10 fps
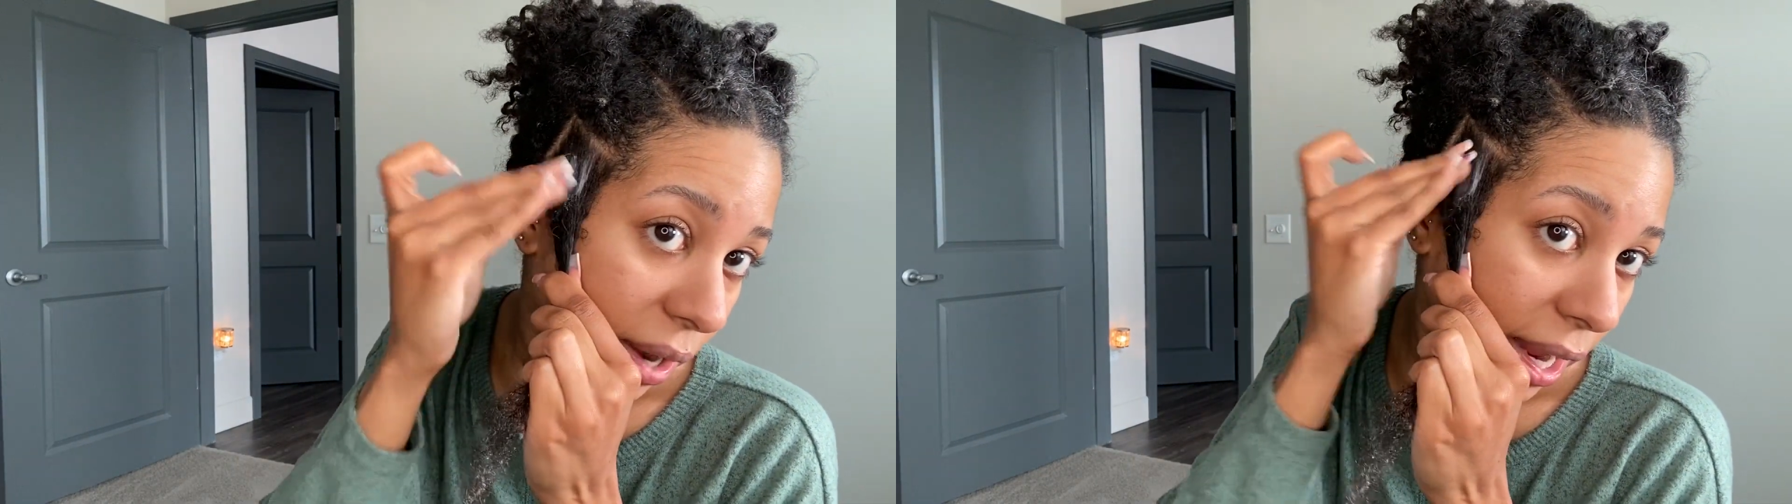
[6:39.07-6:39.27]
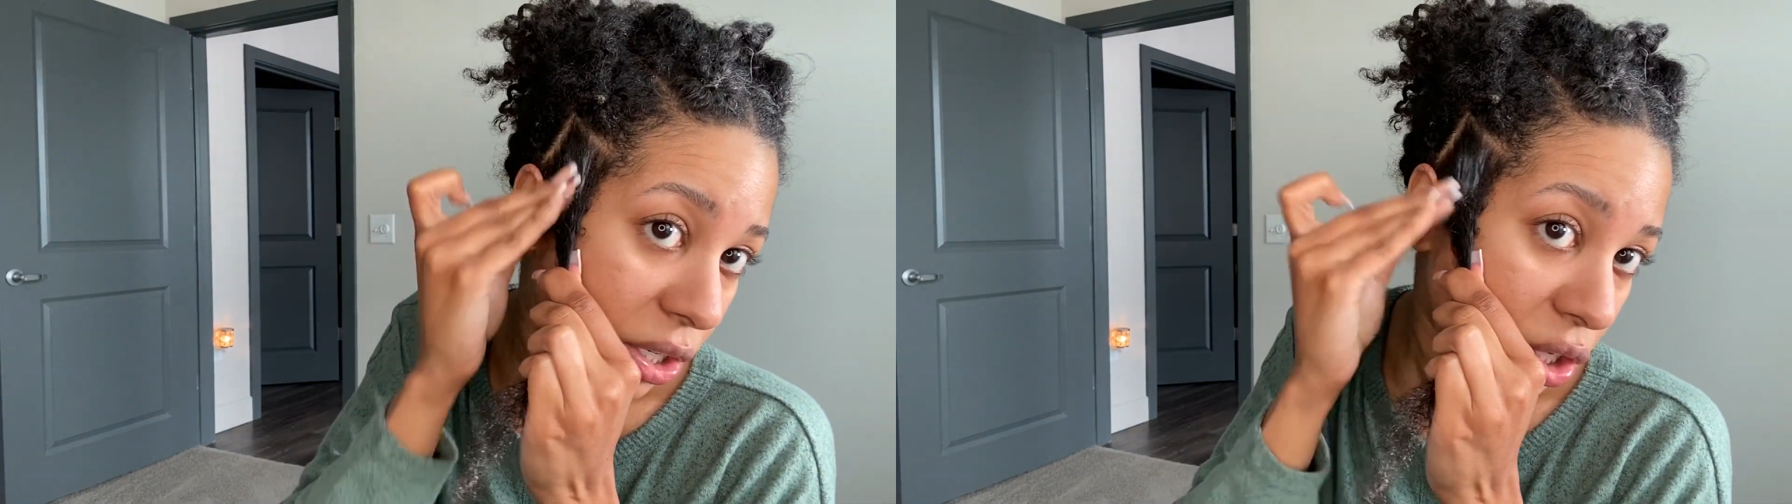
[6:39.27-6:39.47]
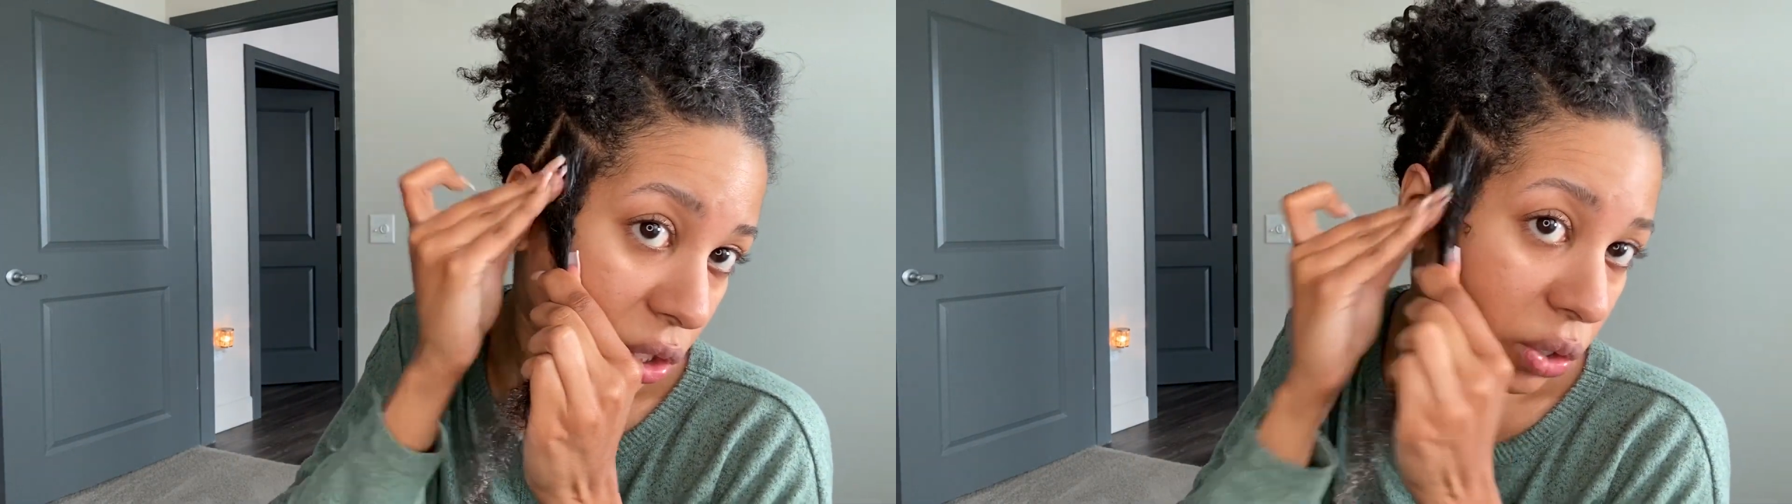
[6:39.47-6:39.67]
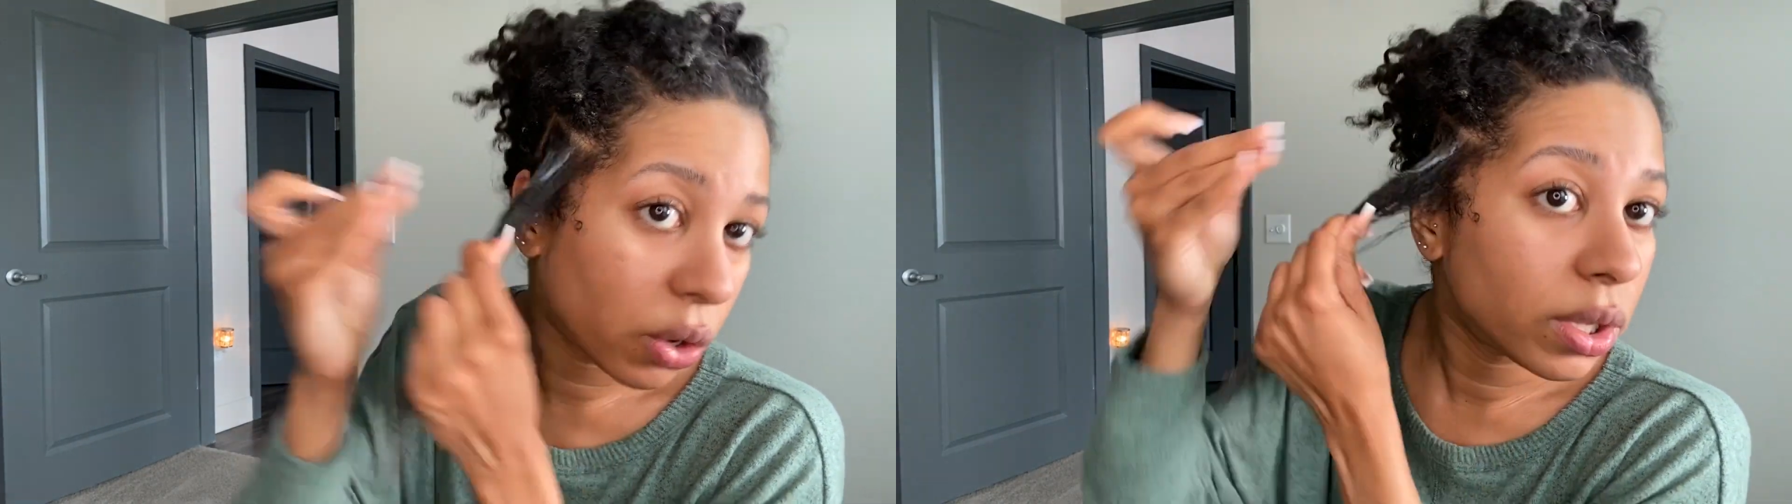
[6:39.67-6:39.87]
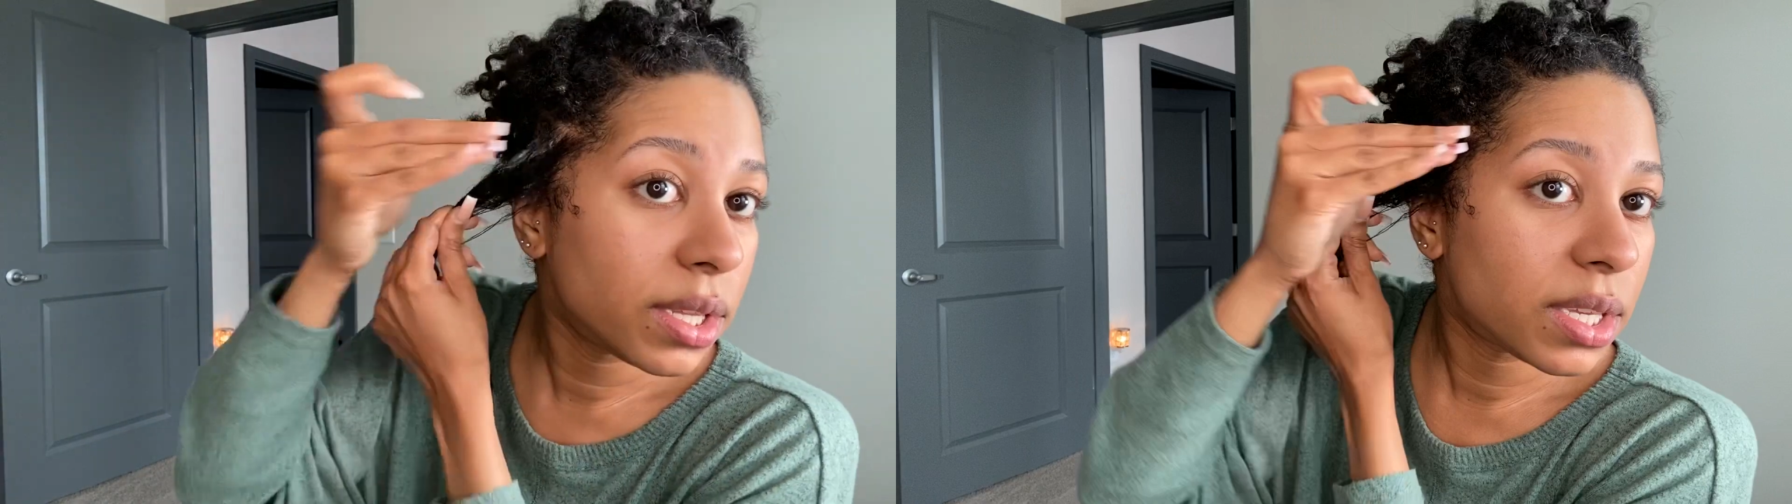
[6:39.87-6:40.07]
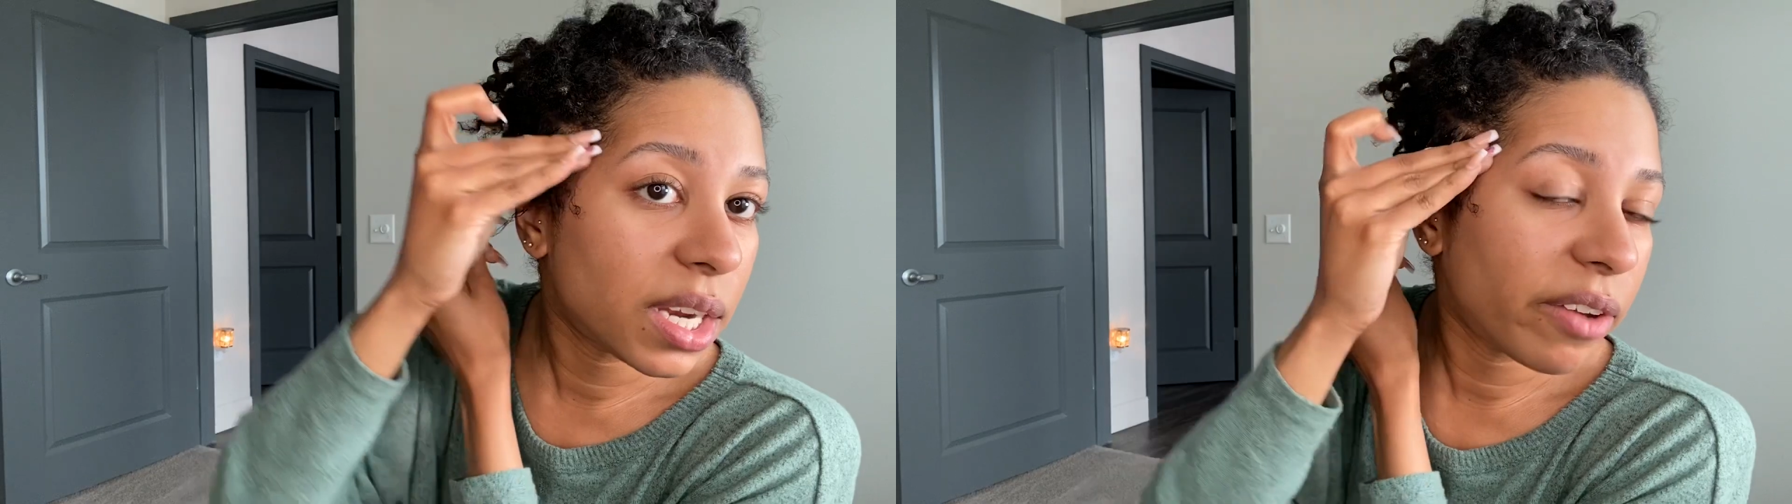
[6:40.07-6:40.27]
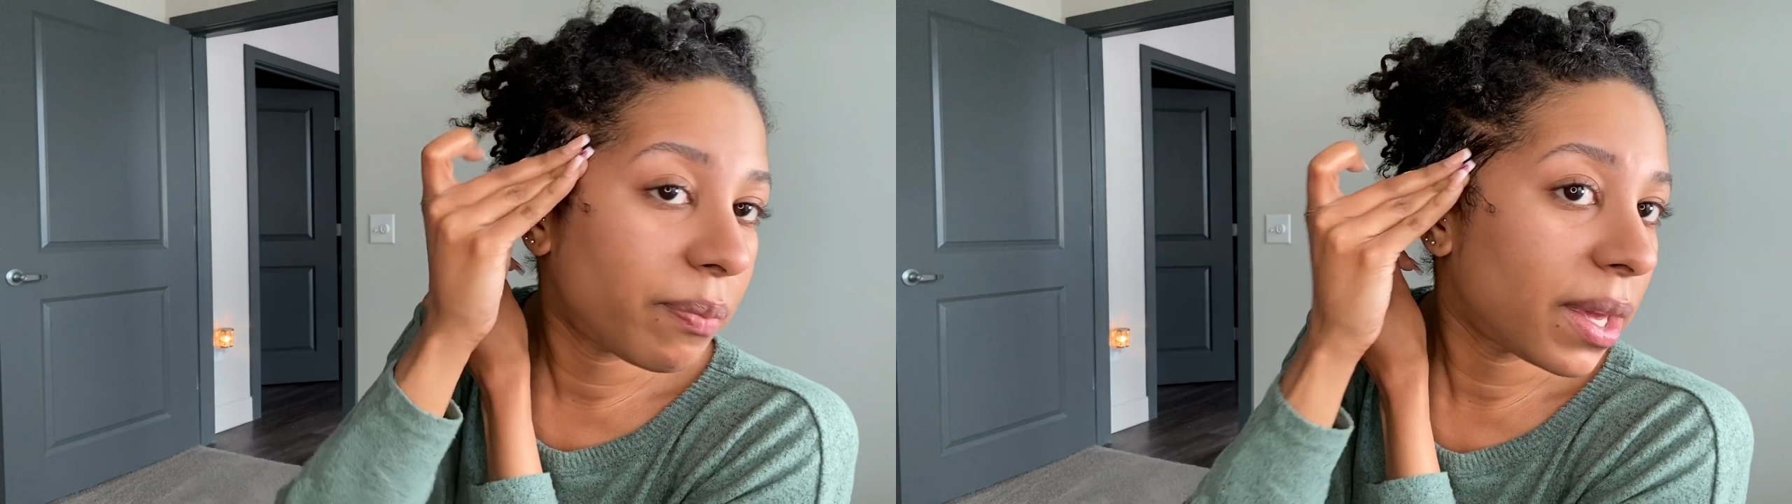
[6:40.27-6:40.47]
edge control and stuff,